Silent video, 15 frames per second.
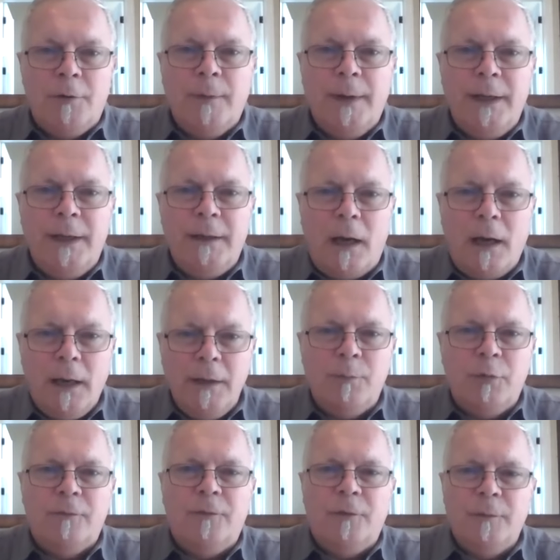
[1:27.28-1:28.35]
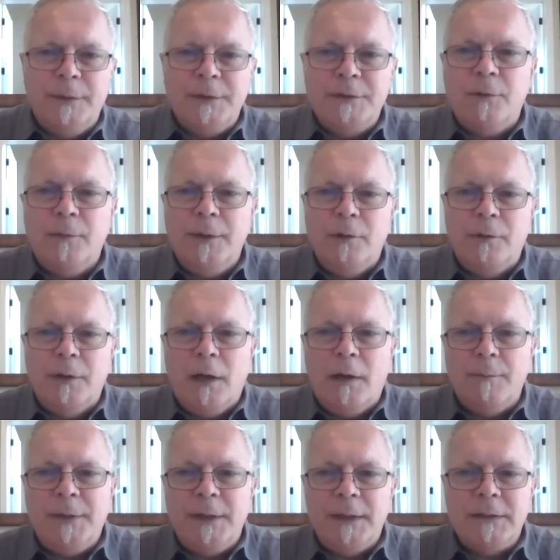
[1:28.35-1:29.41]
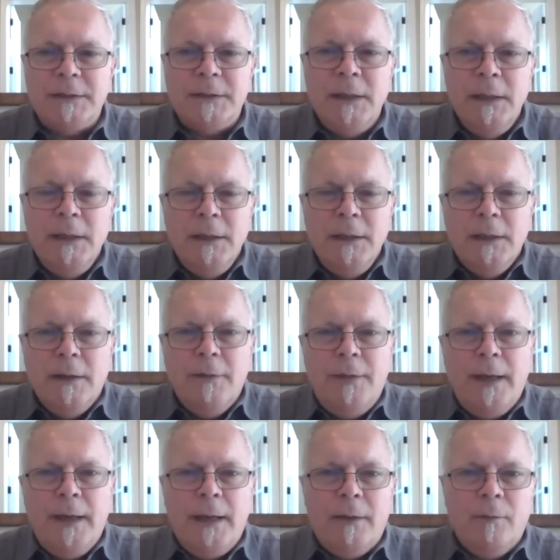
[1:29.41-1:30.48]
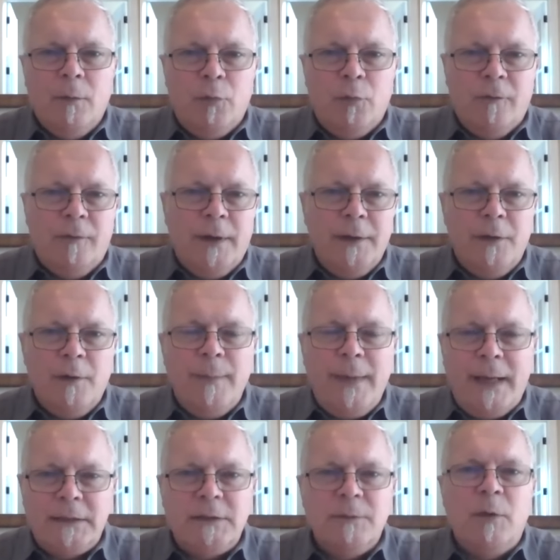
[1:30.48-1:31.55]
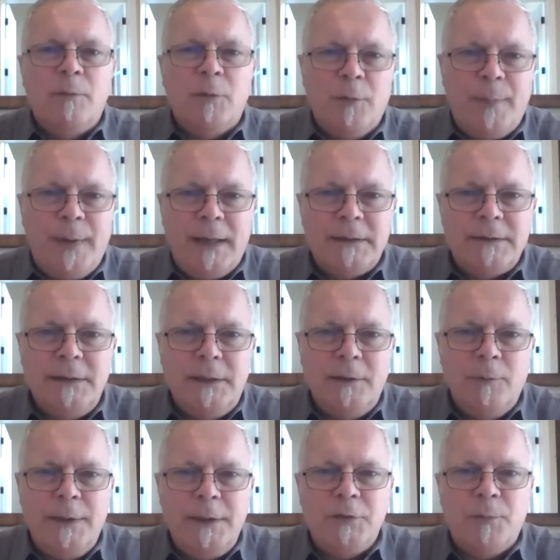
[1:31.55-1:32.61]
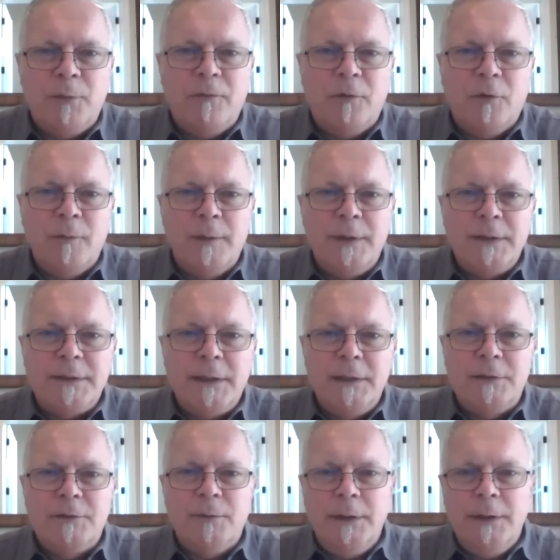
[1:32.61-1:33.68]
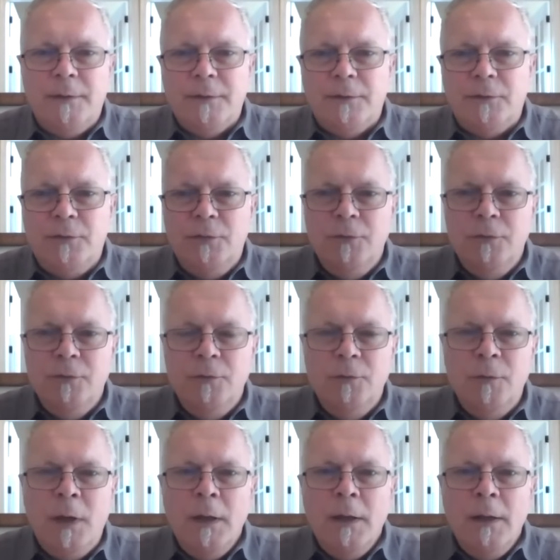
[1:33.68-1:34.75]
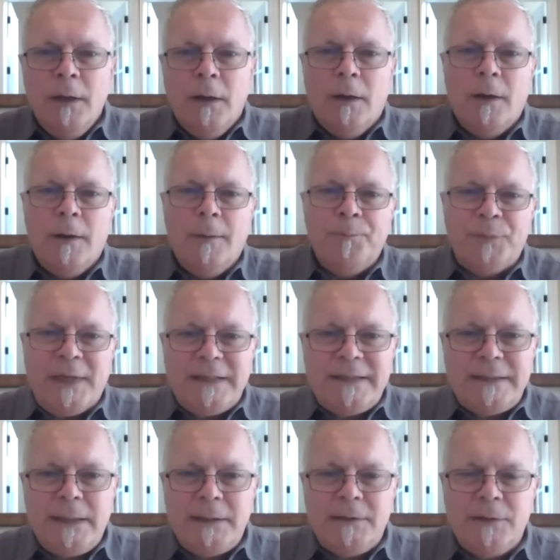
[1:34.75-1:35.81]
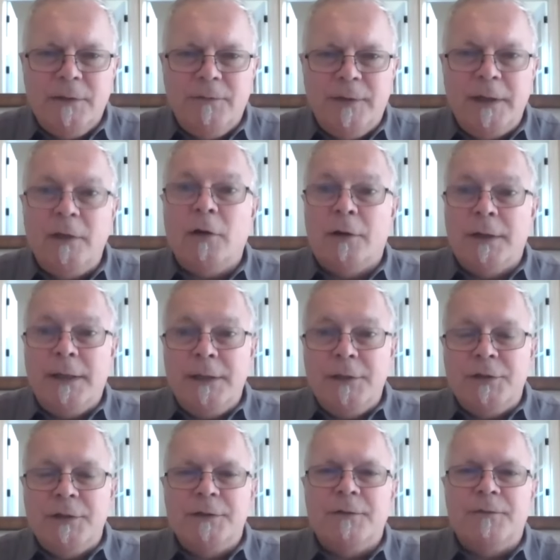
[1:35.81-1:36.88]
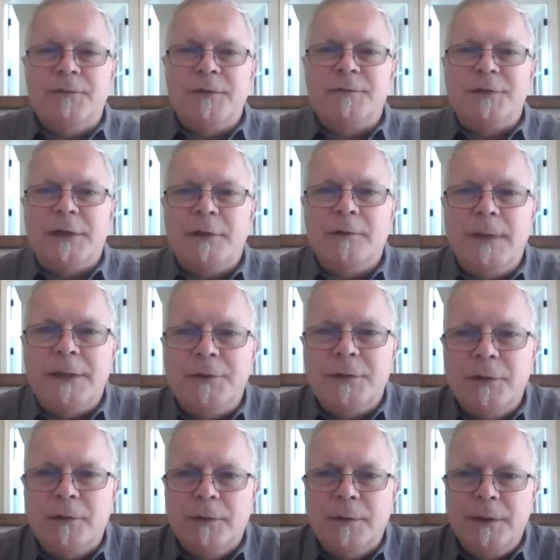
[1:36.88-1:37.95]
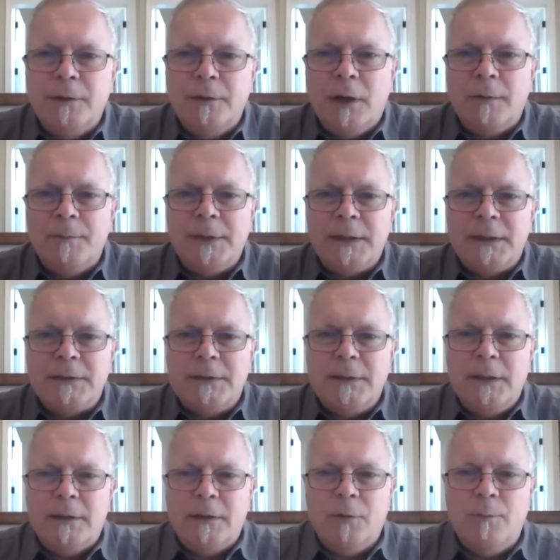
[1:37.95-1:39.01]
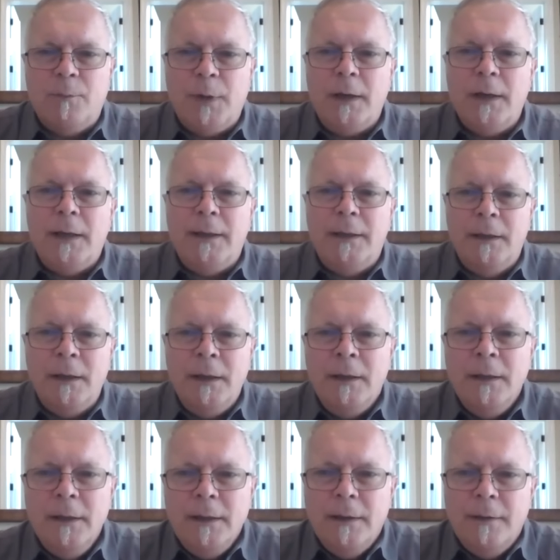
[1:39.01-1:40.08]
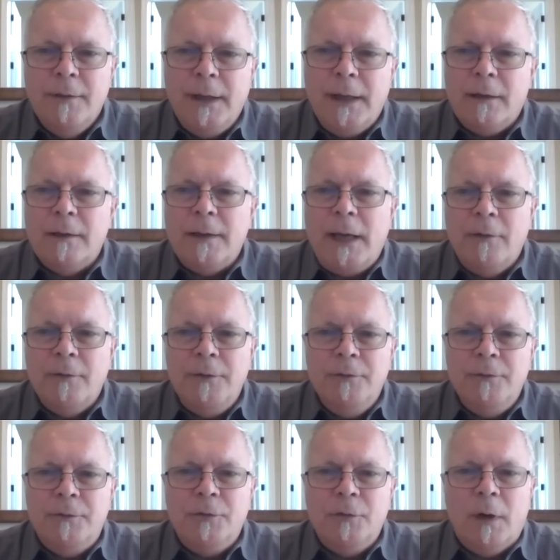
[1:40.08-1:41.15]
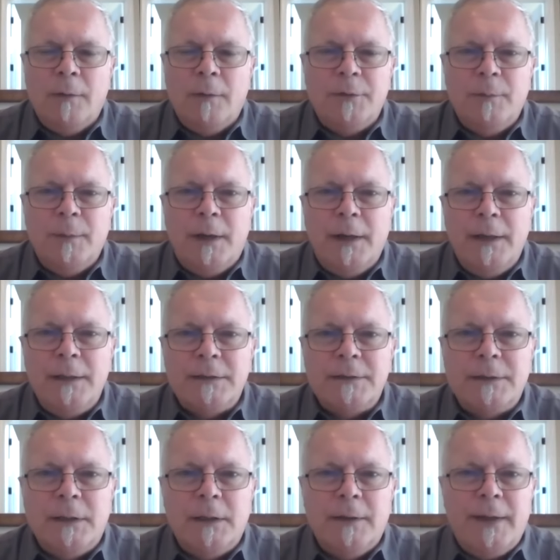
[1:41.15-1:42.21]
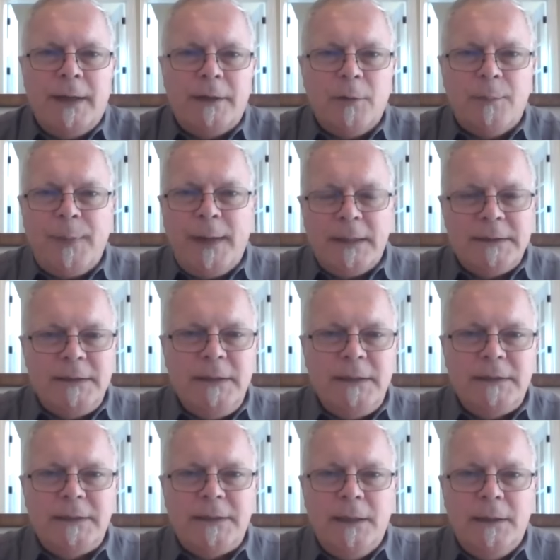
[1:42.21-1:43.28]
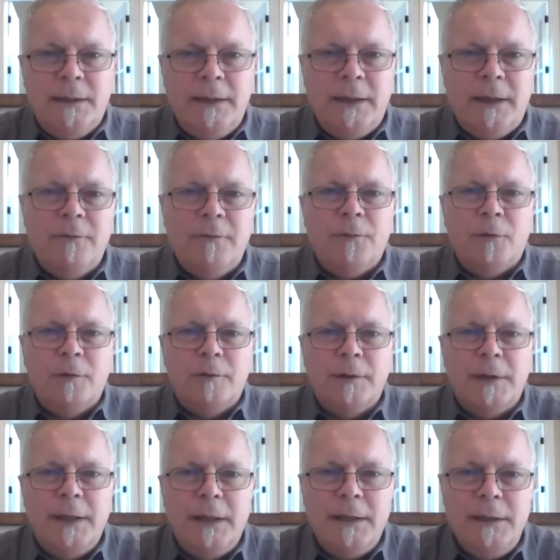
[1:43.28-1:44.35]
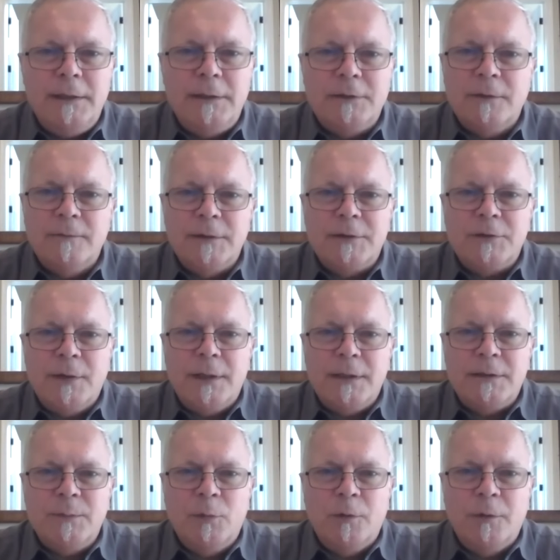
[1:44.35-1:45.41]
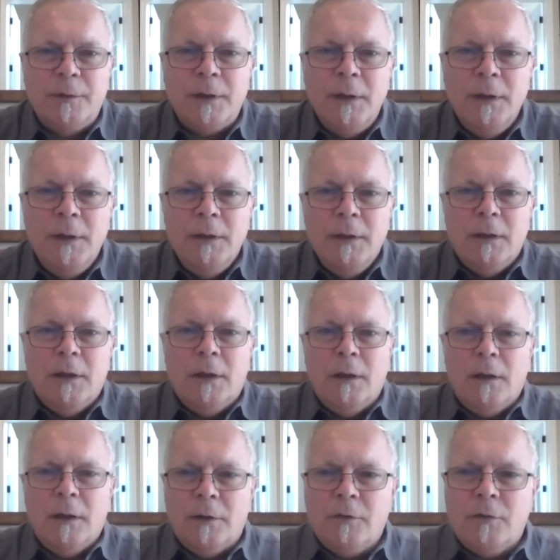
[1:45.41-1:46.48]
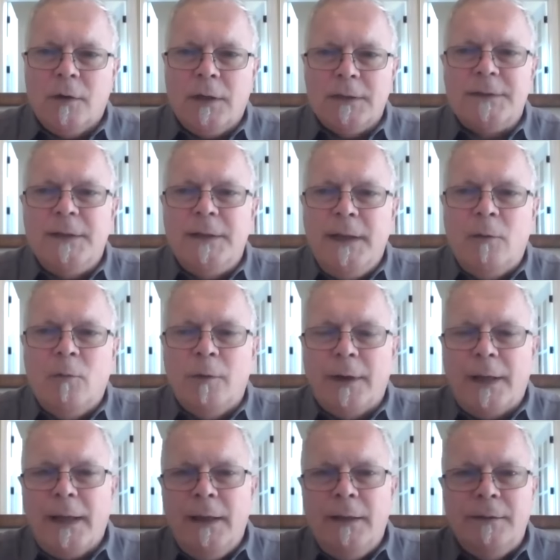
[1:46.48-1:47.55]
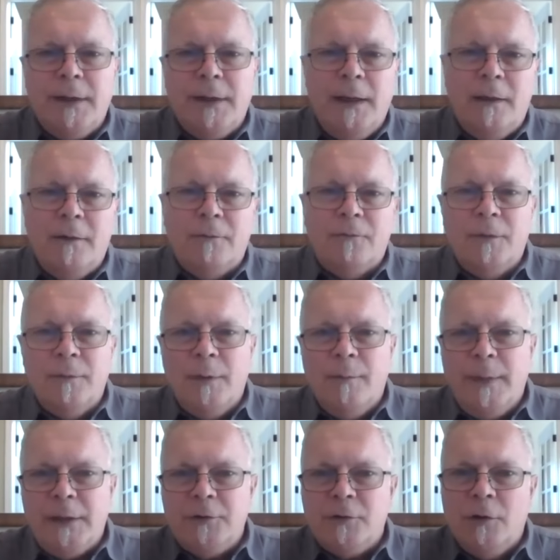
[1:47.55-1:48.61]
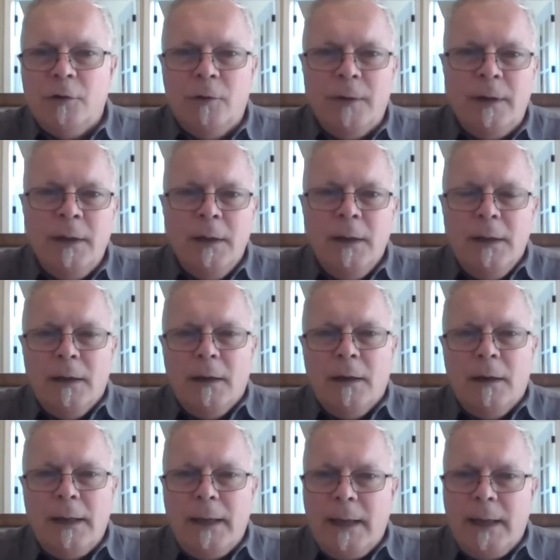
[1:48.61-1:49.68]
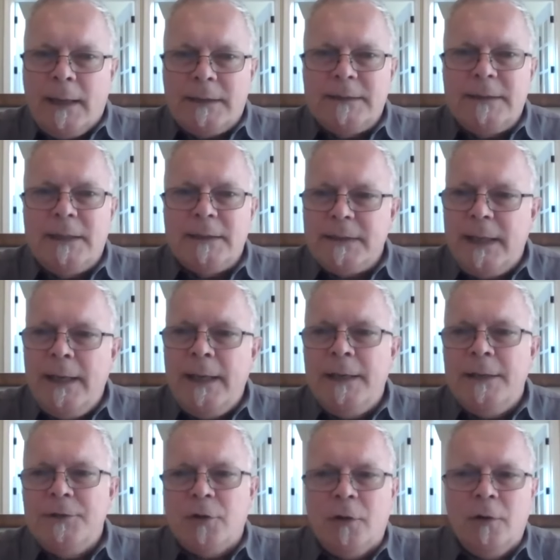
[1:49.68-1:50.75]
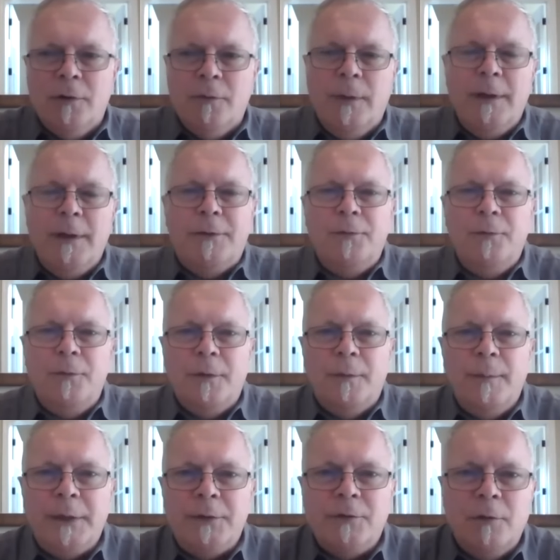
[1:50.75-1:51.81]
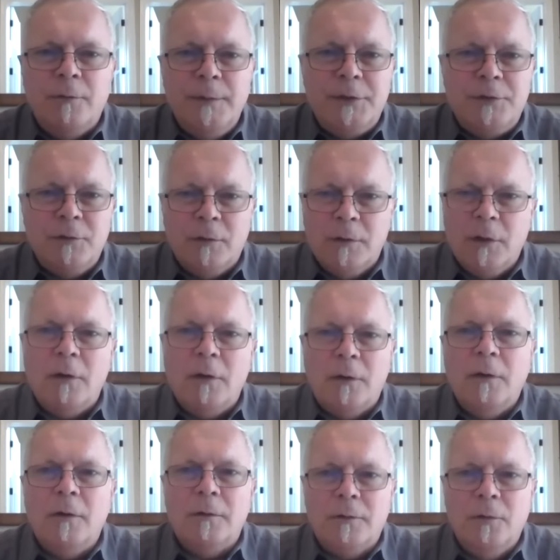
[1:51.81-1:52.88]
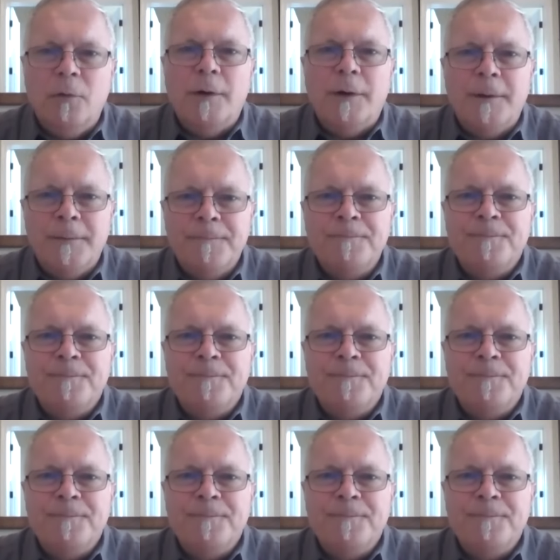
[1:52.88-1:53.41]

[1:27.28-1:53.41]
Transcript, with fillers: rate, high performance coherent optics that provide the maximum capacity reach performance. And it's really the two um, sets of incarnations of fifth generation coherent optics that combine that allow you to optimize uh, that capacity scaling and 400 gig e service transport uh, across the network end to end from the metro uh, access edge all the way through the metro regional long haul core.